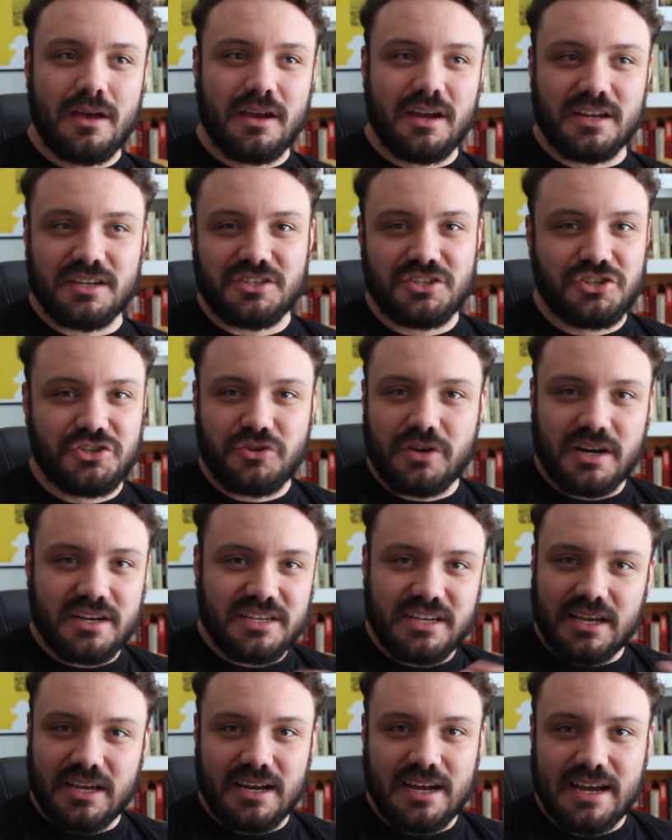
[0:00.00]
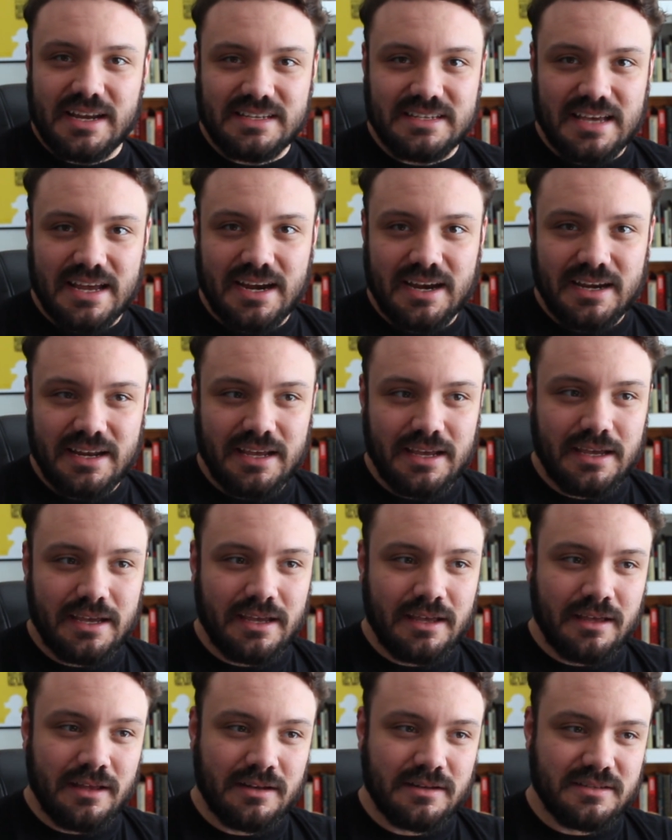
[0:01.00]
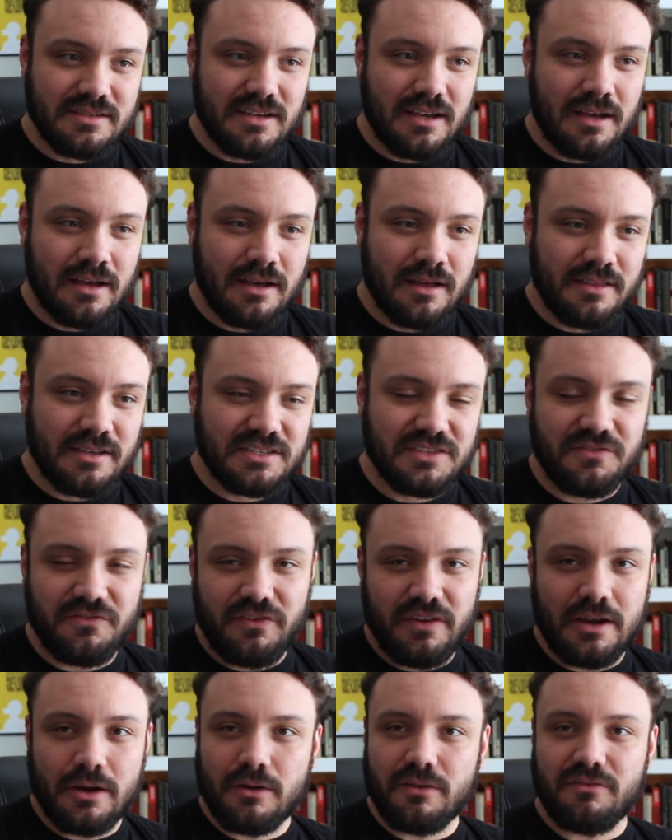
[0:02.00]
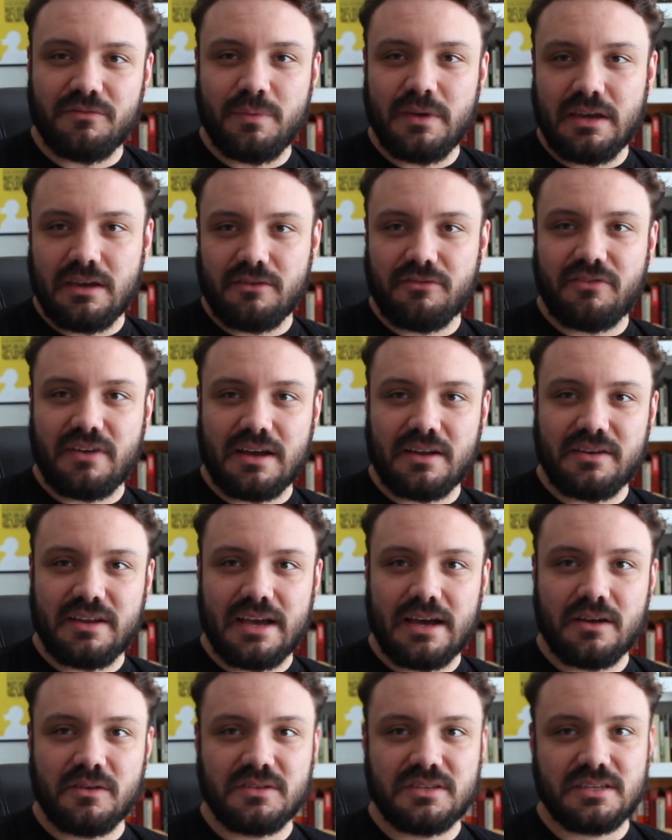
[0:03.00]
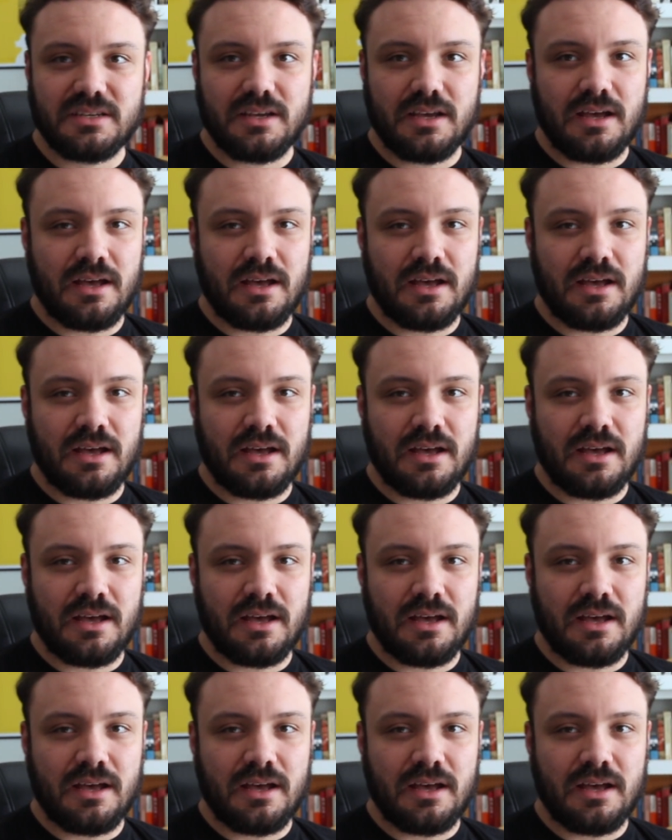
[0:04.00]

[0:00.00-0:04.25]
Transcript: constructing an identity and uh, this fear of being found out.